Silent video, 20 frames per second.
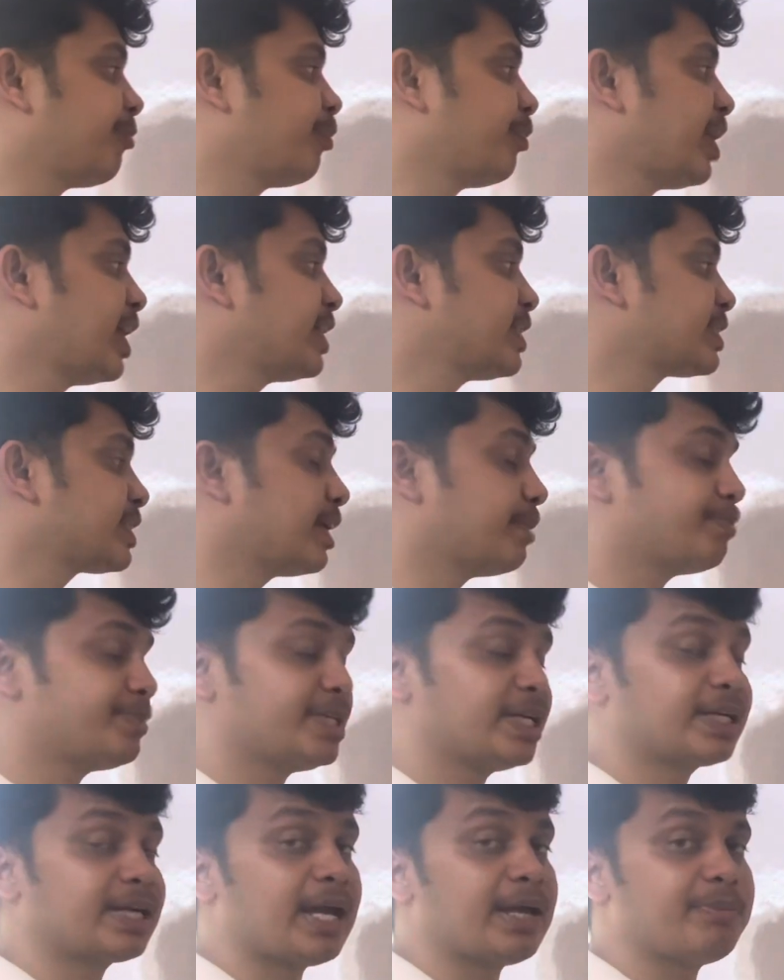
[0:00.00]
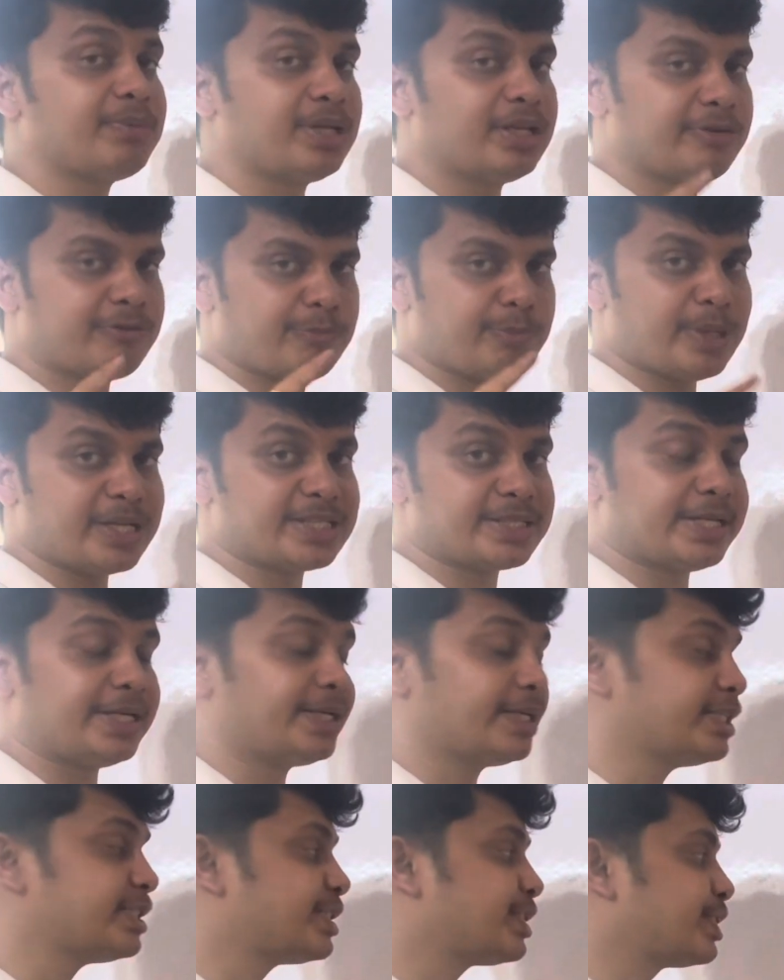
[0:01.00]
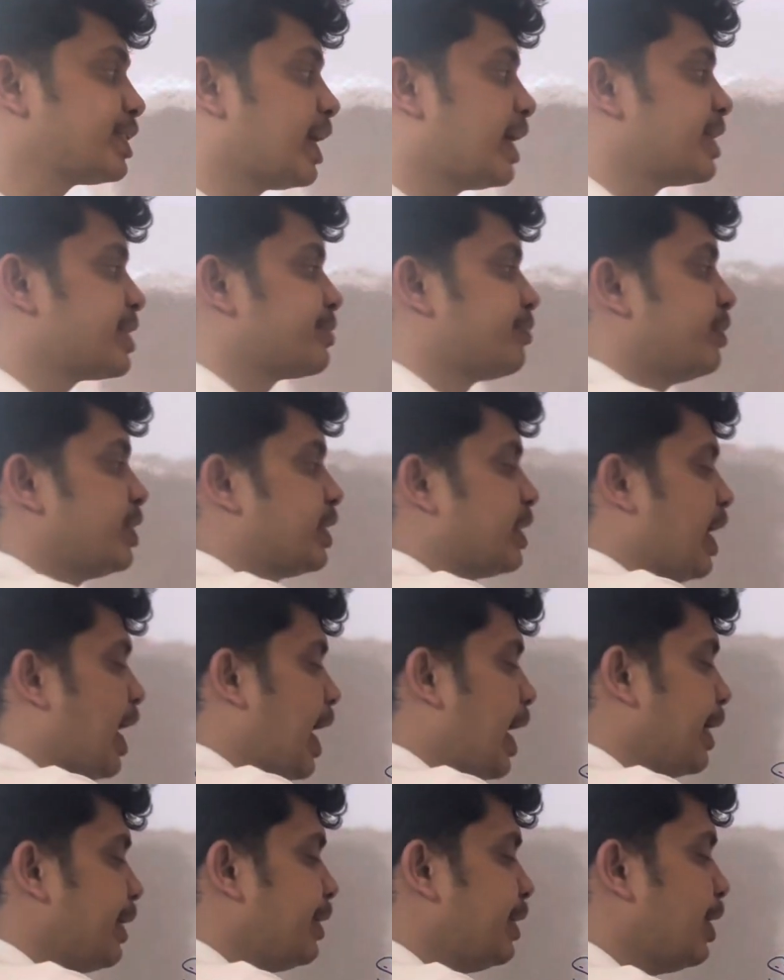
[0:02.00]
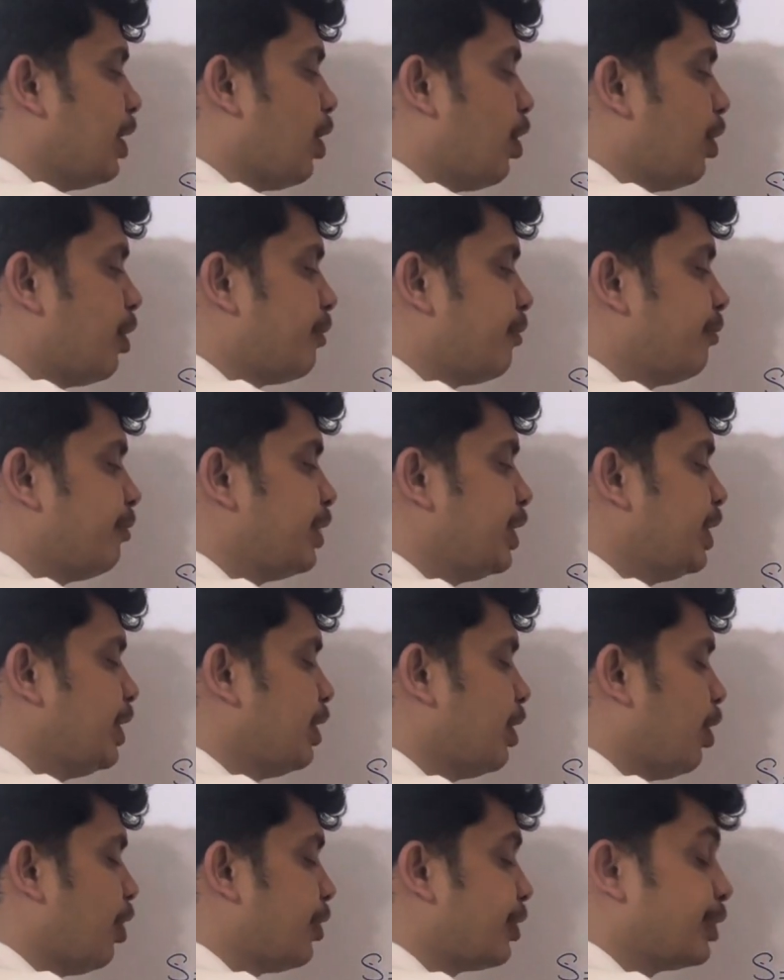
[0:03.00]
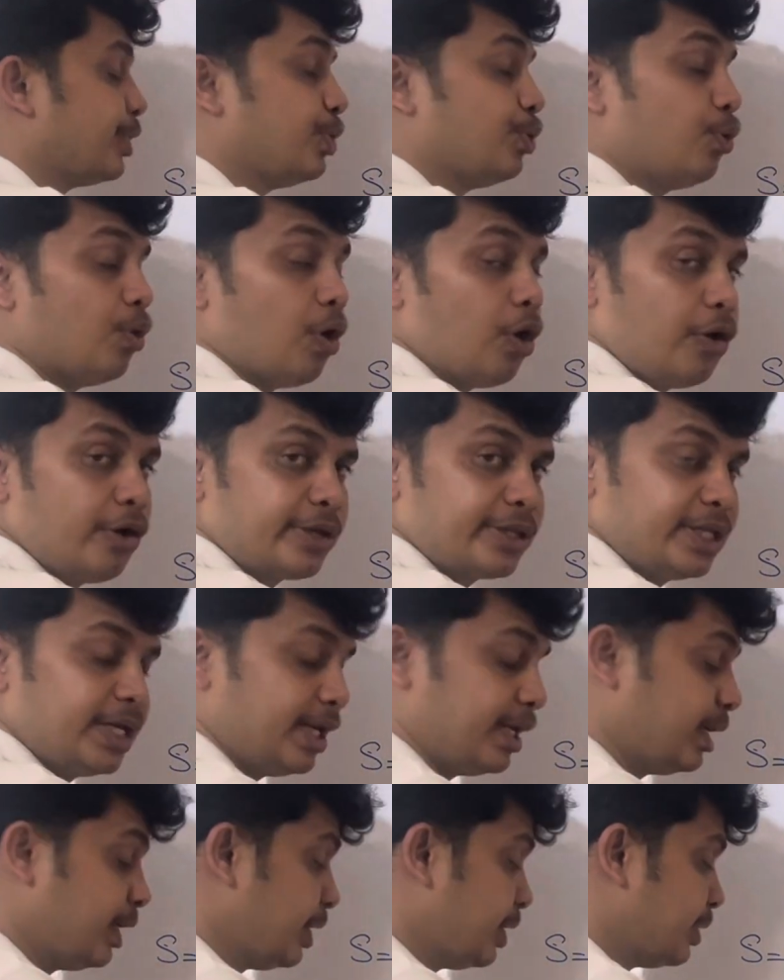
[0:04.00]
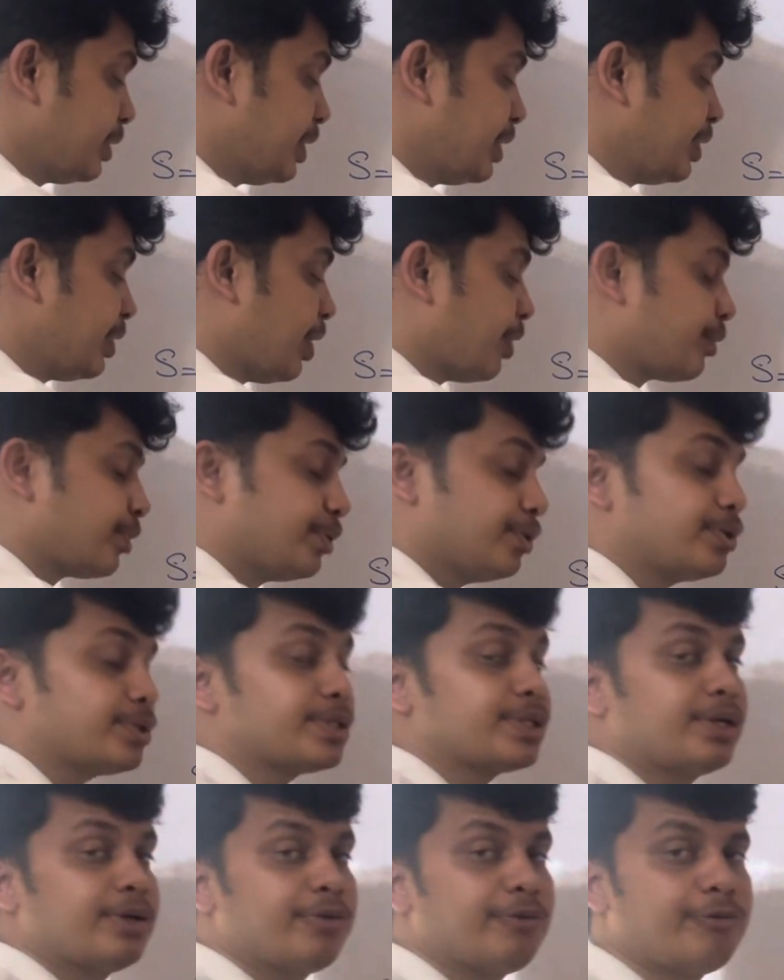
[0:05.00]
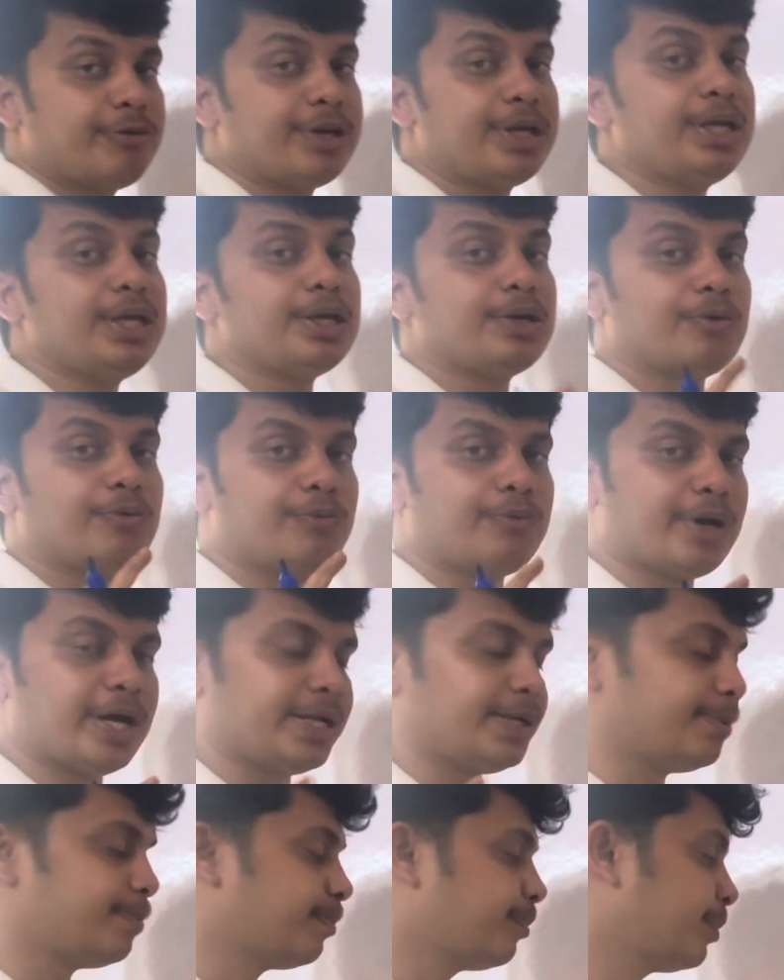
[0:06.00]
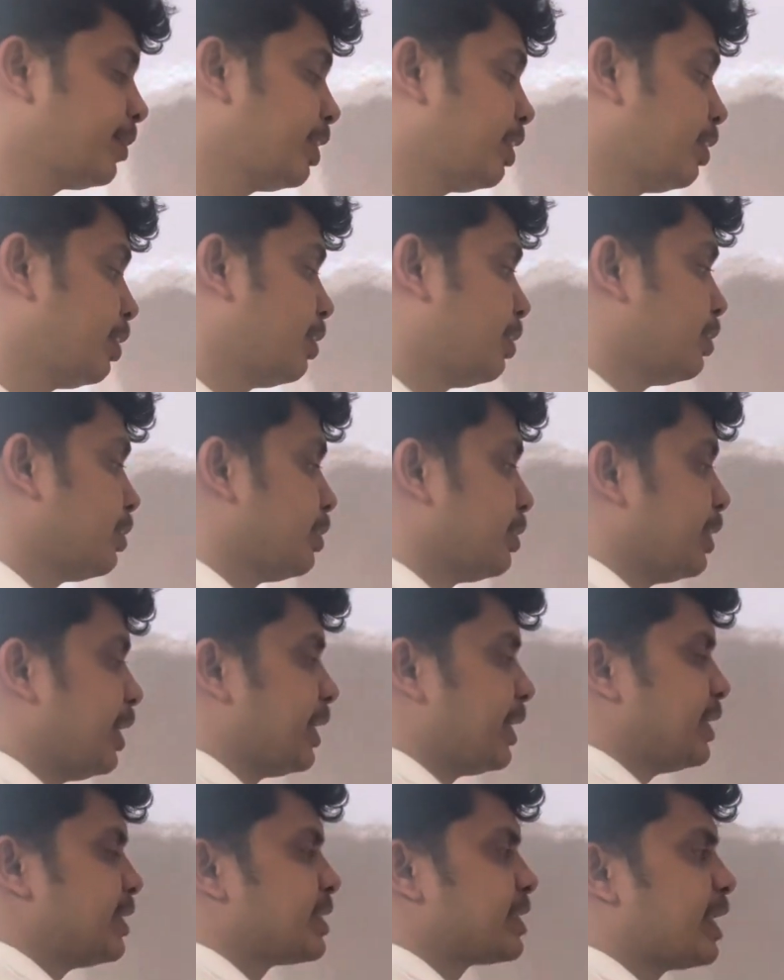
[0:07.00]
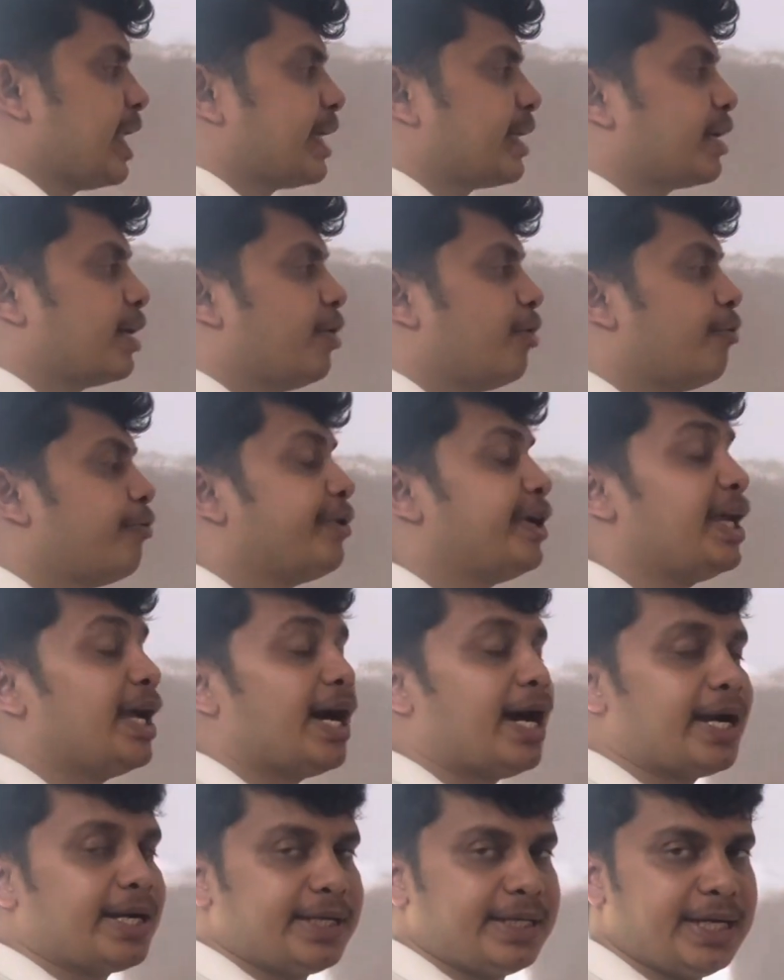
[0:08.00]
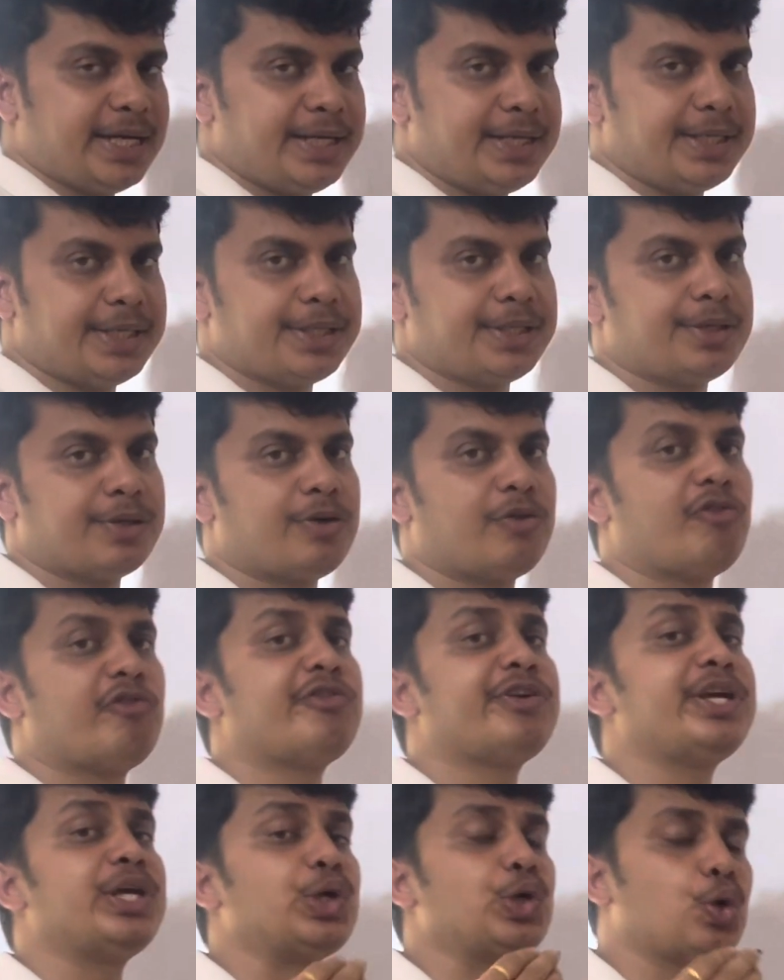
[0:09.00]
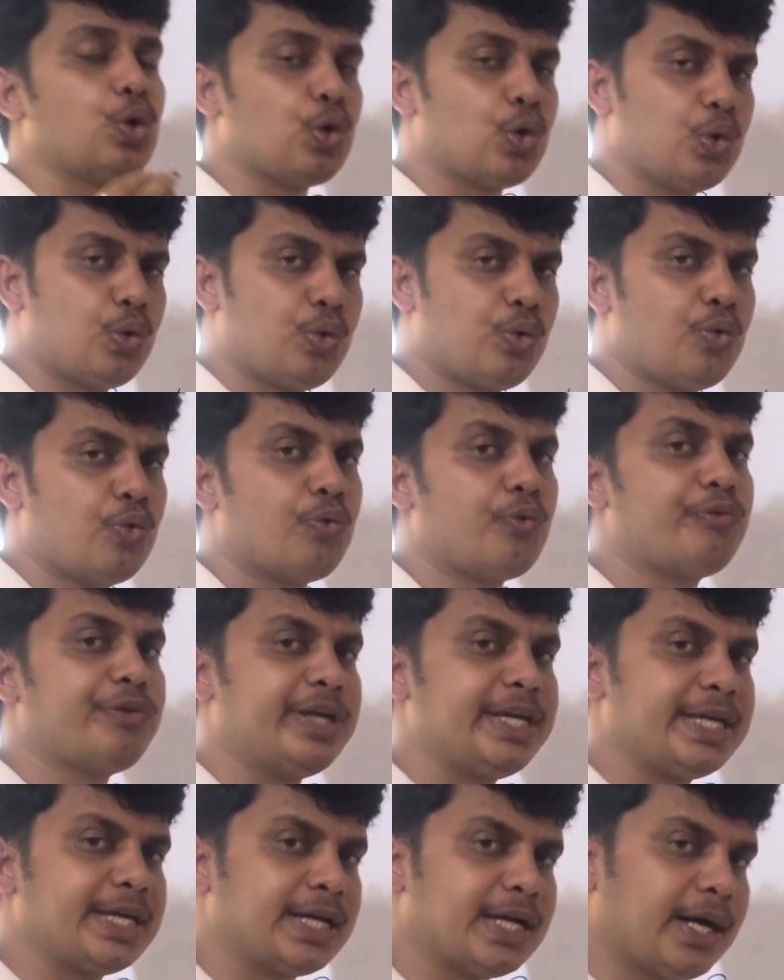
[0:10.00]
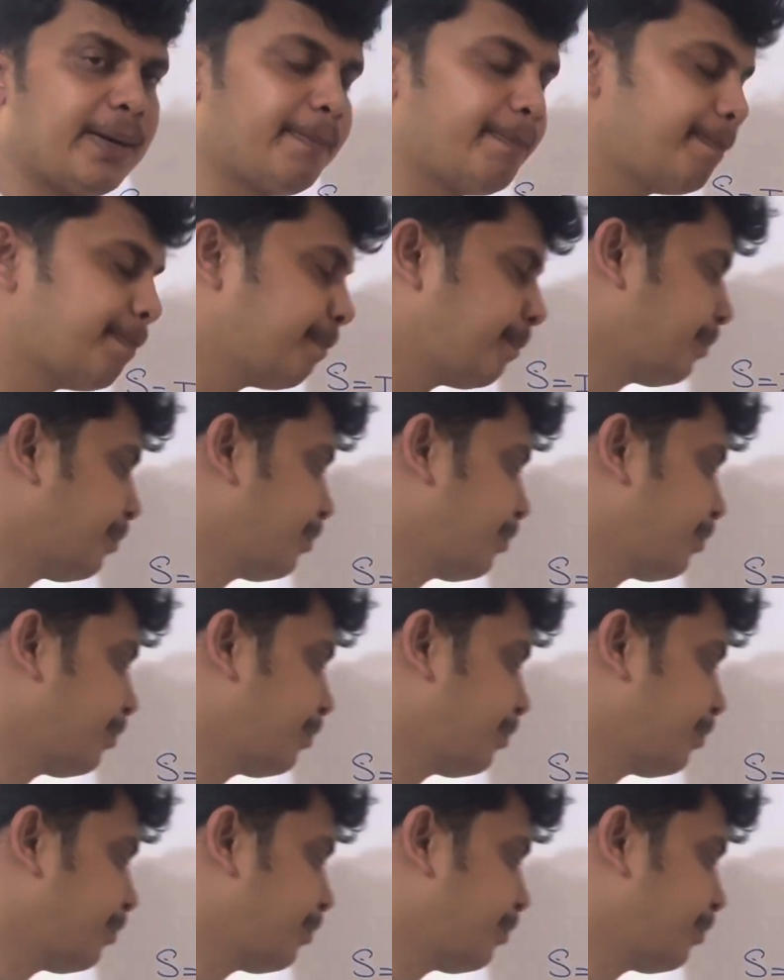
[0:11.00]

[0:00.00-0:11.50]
my subject, I mean if my sentence starts with I or we or you or they, then you have to use v1. That is like we attend, we go, we come.